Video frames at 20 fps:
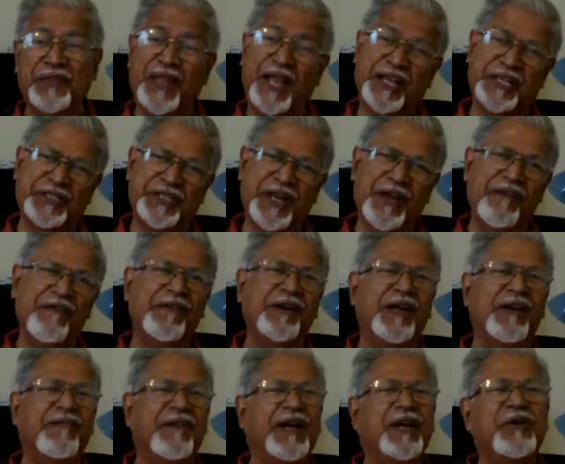Next day when
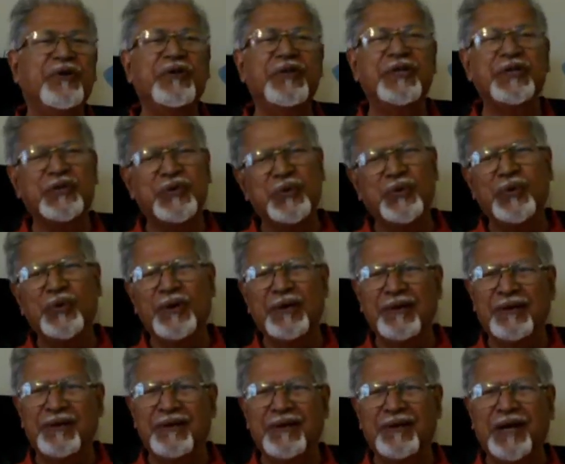I went to the school,
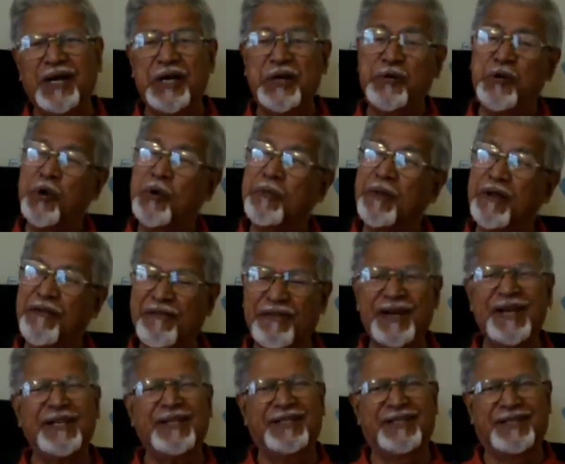I told my
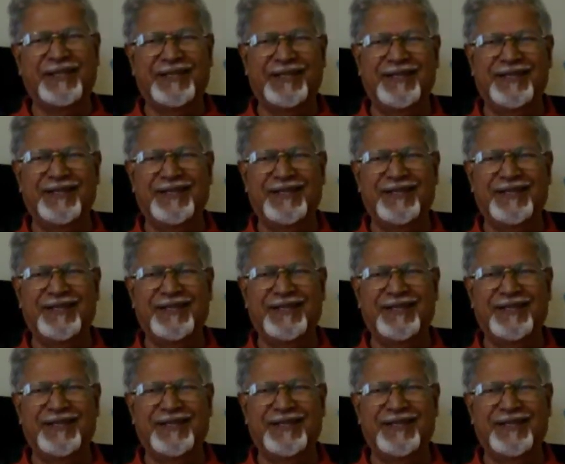friends,